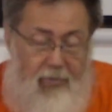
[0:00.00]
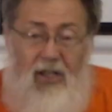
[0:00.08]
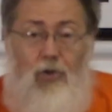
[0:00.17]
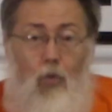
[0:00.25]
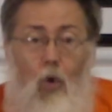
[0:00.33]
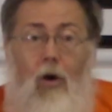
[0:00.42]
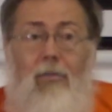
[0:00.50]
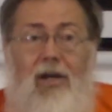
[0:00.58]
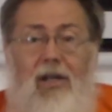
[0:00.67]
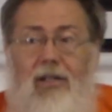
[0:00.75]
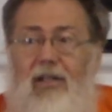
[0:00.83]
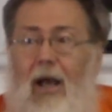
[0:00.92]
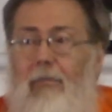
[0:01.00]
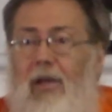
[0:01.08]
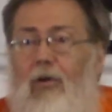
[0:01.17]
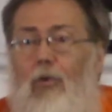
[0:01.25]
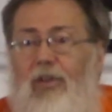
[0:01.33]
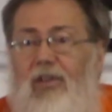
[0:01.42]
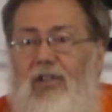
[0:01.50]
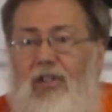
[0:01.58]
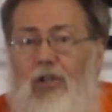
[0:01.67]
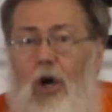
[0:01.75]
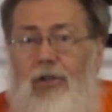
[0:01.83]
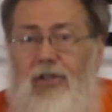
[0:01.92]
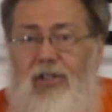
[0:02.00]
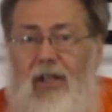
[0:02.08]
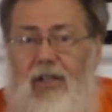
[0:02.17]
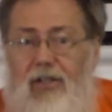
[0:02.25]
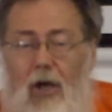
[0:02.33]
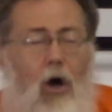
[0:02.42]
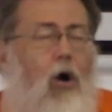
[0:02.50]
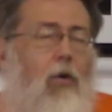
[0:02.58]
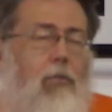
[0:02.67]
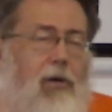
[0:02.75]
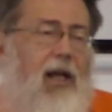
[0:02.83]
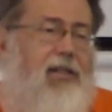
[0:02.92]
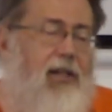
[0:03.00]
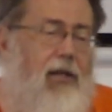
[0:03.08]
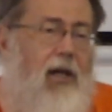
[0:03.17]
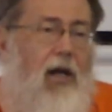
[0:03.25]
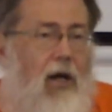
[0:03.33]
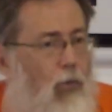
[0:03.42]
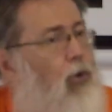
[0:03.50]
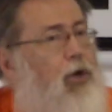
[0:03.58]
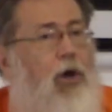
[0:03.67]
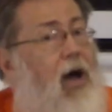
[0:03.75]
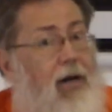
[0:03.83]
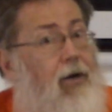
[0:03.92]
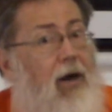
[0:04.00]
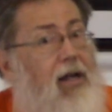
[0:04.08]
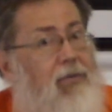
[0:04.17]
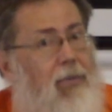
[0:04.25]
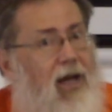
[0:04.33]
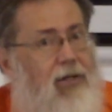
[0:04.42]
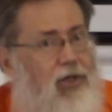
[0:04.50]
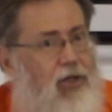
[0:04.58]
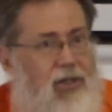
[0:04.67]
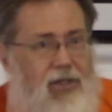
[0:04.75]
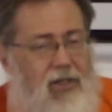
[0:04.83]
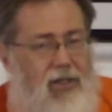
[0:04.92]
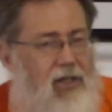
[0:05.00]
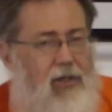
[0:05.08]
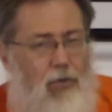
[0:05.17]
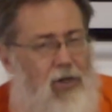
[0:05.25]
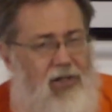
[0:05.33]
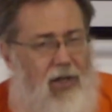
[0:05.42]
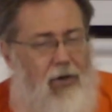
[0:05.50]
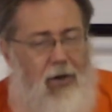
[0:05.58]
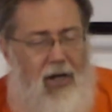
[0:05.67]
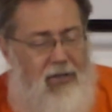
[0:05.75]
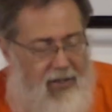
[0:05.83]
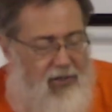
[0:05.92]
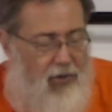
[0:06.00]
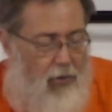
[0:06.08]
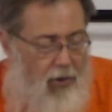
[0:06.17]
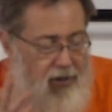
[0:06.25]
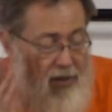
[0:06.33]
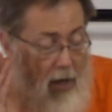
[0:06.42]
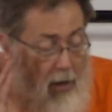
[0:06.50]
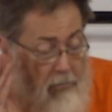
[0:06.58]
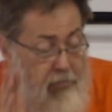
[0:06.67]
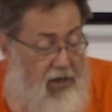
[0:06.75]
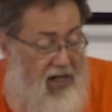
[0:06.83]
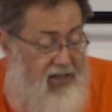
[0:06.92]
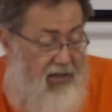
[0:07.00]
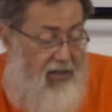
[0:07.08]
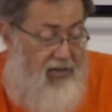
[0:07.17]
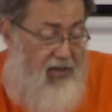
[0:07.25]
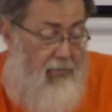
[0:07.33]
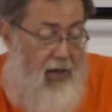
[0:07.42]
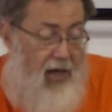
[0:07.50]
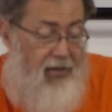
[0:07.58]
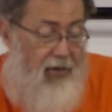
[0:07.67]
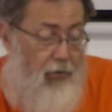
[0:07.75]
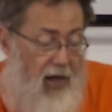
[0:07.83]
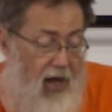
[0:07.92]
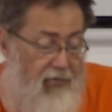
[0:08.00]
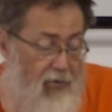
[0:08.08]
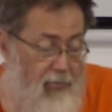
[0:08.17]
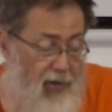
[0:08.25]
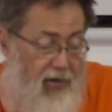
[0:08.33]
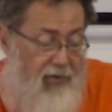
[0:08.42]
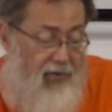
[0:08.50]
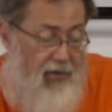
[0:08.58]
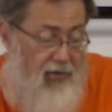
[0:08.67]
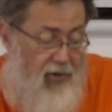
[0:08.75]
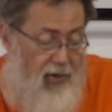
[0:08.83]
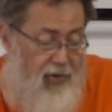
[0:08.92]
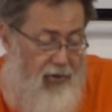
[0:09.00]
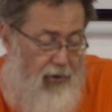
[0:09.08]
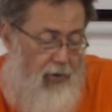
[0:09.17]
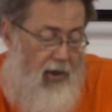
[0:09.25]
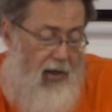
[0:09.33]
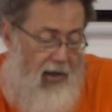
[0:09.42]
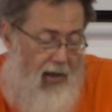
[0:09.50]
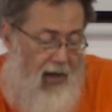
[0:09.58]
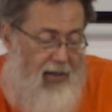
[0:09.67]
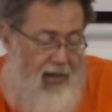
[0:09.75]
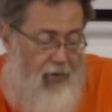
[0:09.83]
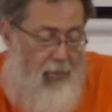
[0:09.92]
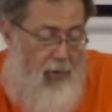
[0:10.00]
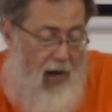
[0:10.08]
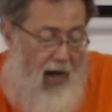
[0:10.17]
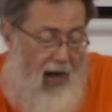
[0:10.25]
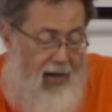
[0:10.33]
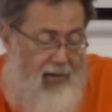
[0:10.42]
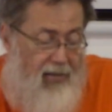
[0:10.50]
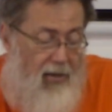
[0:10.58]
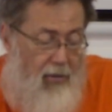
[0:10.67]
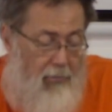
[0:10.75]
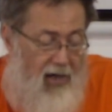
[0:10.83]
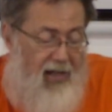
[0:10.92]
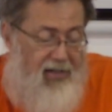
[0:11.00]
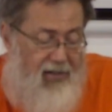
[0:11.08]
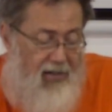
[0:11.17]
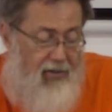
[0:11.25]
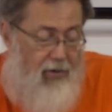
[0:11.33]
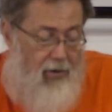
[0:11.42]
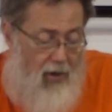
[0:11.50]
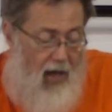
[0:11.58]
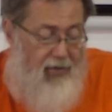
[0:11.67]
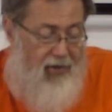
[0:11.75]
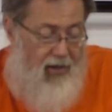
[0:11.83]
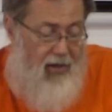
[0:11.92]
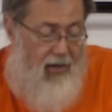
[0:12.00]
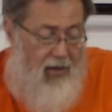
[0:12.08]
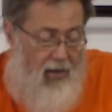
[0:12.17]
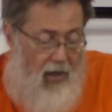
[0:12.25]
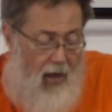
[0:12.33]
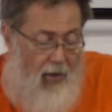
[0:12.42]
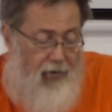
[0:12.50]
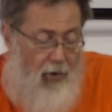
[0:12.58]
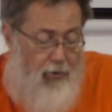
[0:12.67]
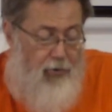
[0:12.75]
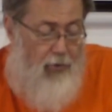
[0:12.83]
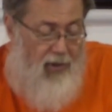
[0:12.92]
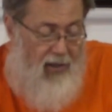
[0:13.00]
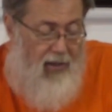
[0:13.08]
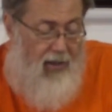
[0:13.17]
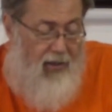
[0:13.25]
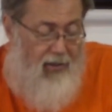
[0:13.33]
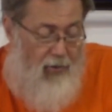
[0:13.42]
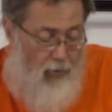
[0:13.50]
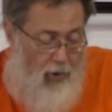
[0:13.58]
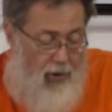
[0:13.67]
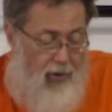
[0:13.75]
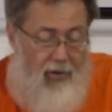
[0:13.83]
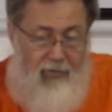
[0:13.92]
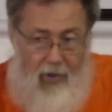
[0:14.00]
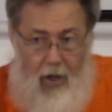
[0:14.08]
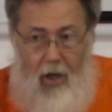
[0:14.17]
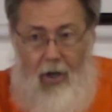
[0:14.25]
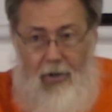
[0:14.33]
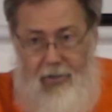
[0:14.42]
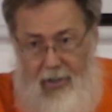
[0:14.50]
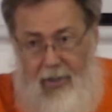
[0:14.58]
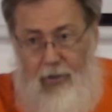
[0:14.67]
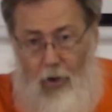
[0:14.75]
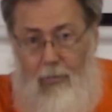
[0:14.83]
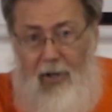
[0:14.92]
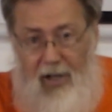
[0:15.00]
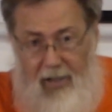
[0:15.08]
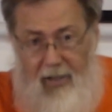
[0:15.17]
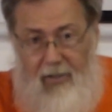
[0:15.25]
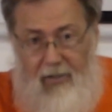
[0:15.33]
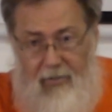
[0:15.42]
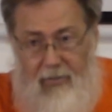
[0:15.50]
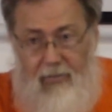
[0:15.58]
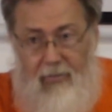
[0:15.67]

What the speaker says: this woman is coming with this nonsense. Oh, blessed, you are a great man, Jesus. This was a great discourse. Blessed is the mother who gave you birth and nursed you. And he replied, blessed rather are those who hear the word of God and obey it.